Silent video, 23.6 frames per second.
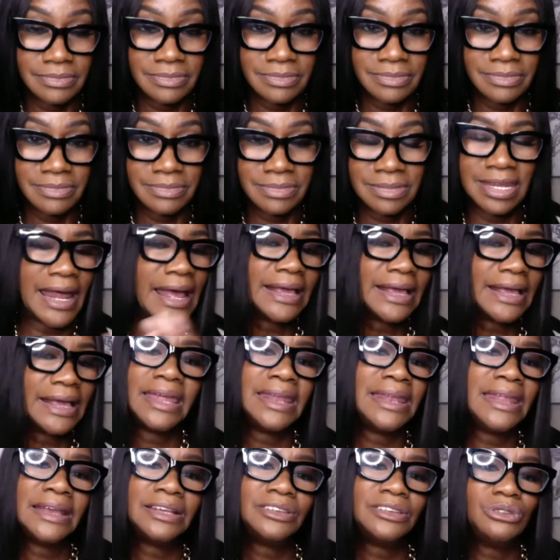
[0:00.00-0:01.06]
Did that
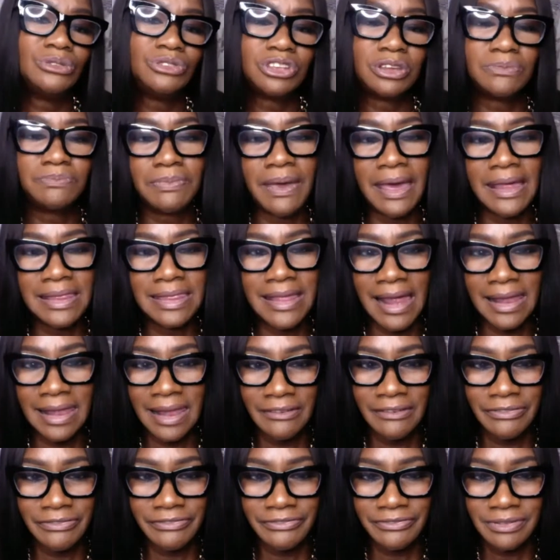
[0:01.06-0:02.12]
connect you to men that
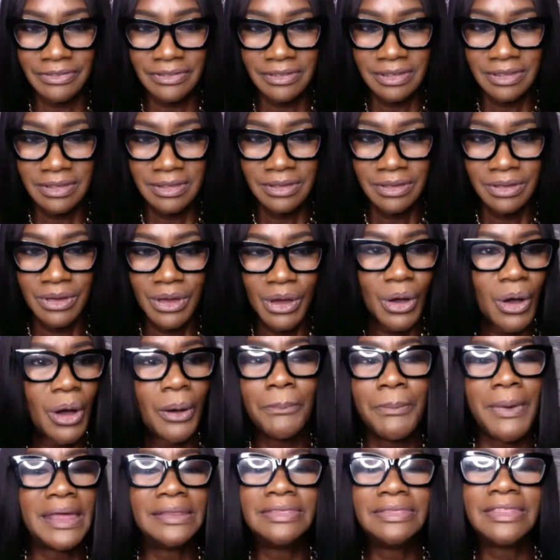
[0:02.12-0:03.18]
left or
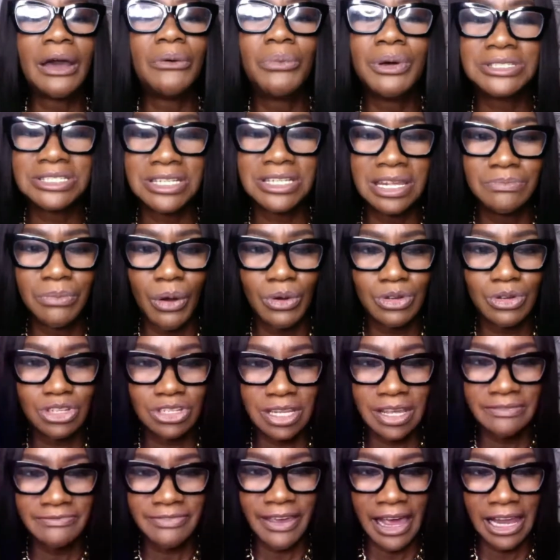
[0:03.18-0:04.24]
men that wasn't emotionally
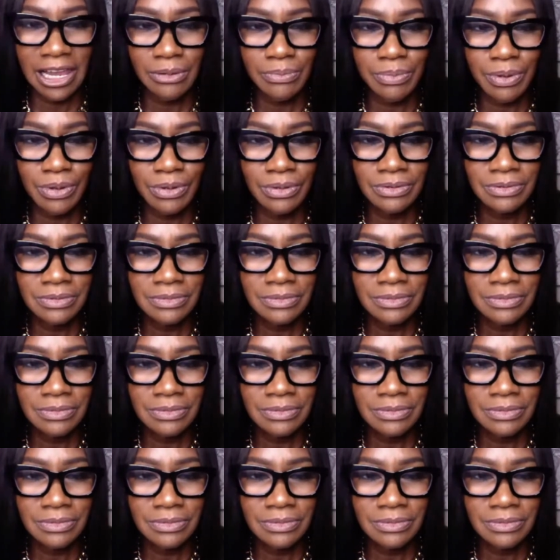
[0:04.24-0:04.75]
available?